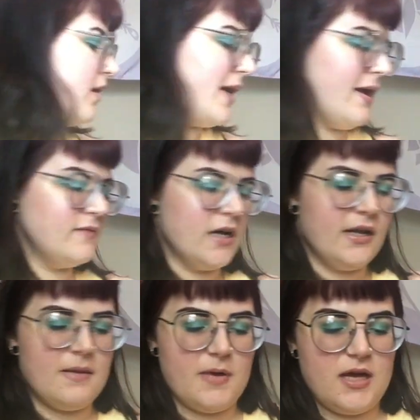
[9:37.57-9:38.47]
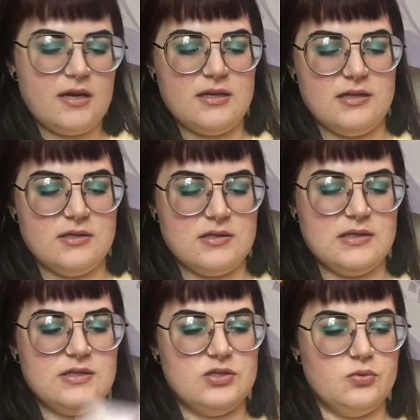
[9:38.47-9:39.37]
I have not hit pan in
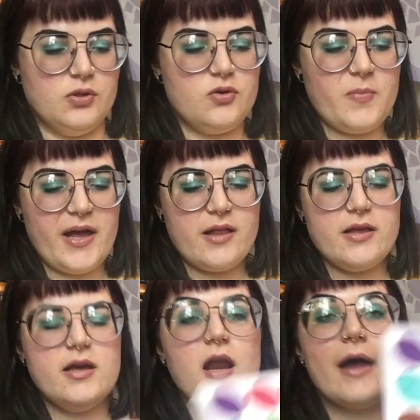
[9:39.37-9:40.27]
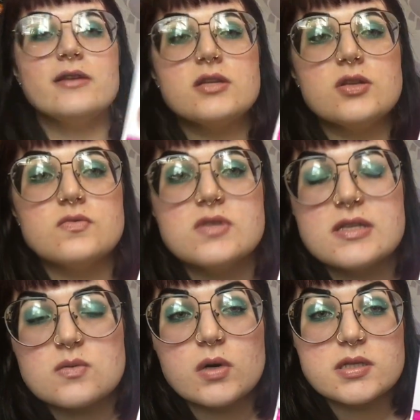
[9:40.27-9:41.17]
the Zulu palette. I did use
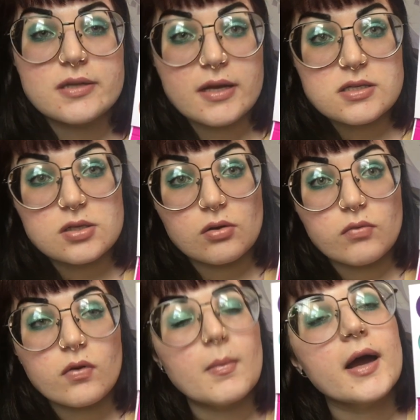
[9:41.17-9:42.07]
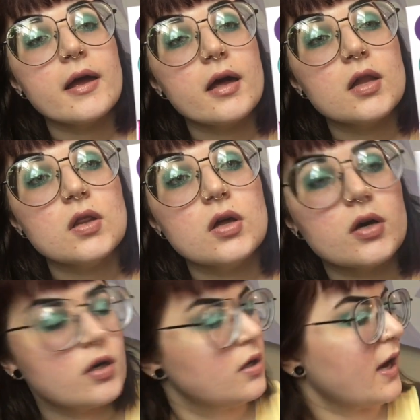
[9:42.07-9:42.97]
this one today too for my
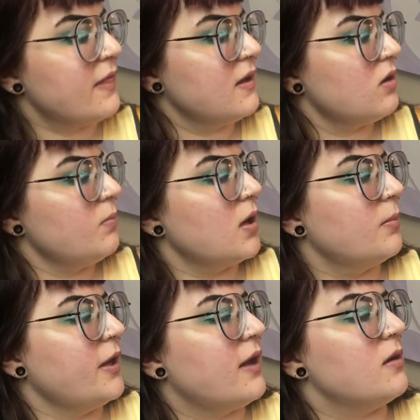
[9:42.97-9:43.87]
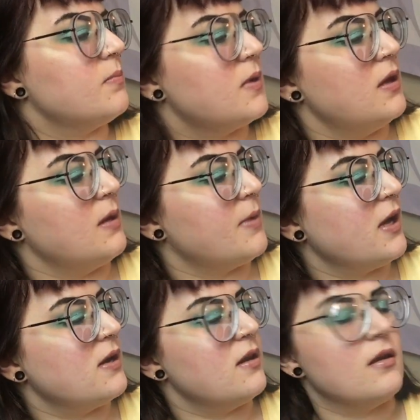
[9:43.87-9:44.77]
look. I think I'll probably end up hitting
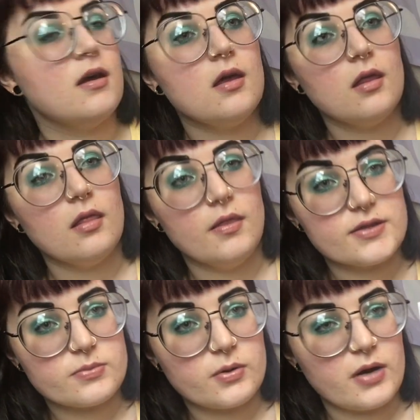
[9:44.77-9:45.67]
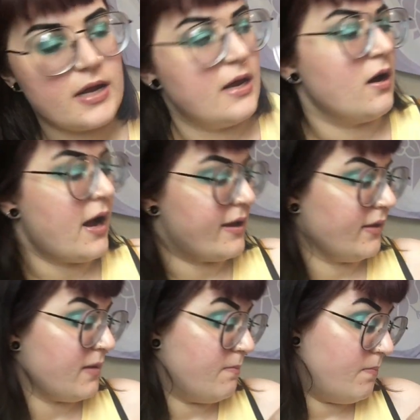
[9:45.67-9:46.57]
pan in this one right here. I can
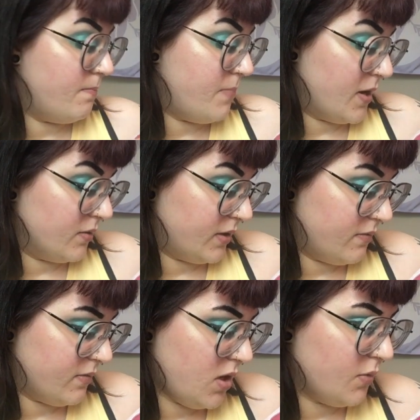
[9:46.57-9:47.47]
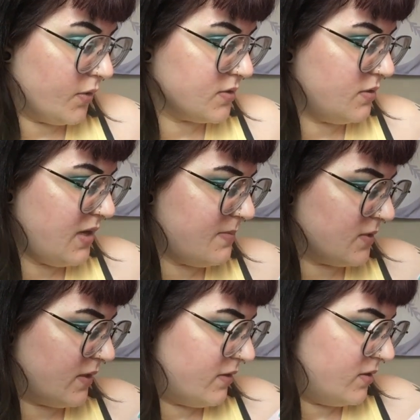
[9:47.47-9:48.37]
like barely, oh, there's no names
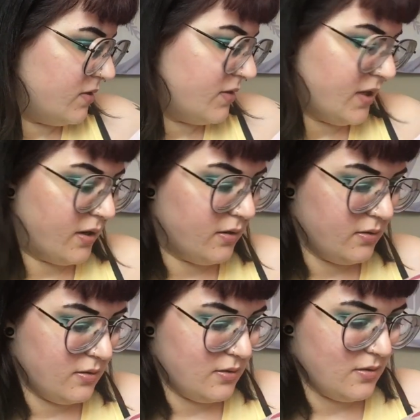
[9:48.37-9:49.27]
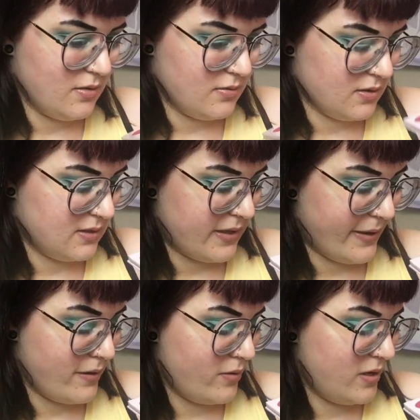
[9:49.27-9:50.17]
on there. No duh. I was gonna say, I
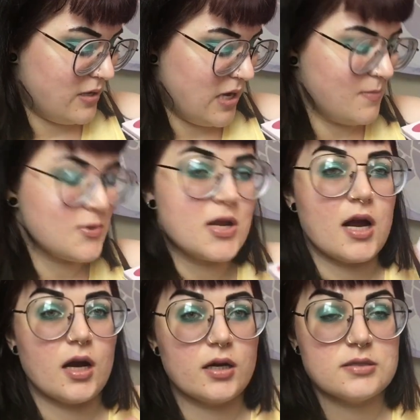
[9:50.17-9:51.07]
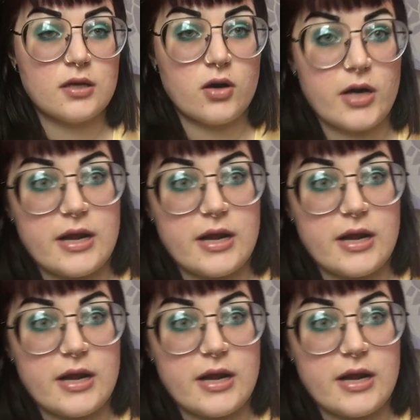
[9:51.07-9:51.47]
can't read the names on here because there aren't